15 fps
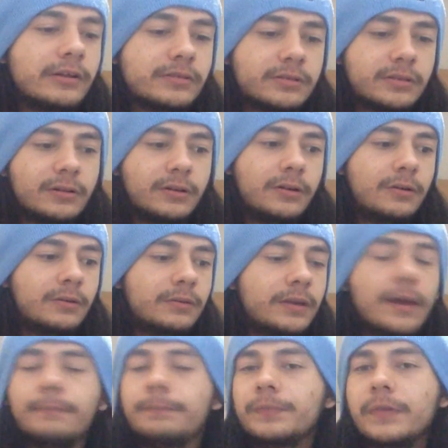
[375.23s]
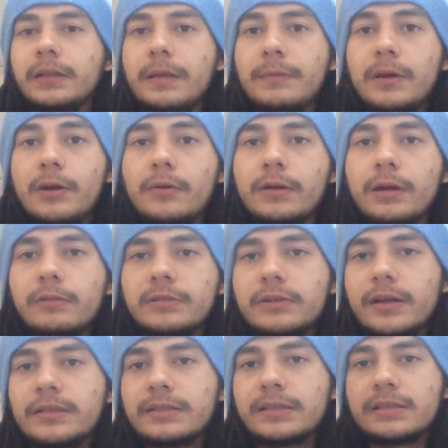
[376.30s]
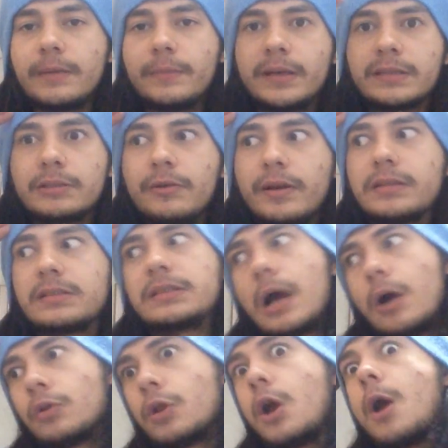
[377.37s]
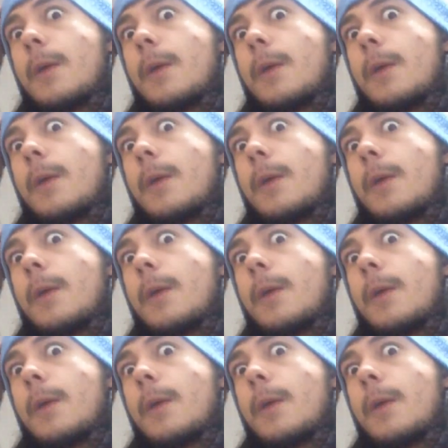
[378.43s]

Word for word: So yeah, let me know, and I will see you guys next time. XLRX out.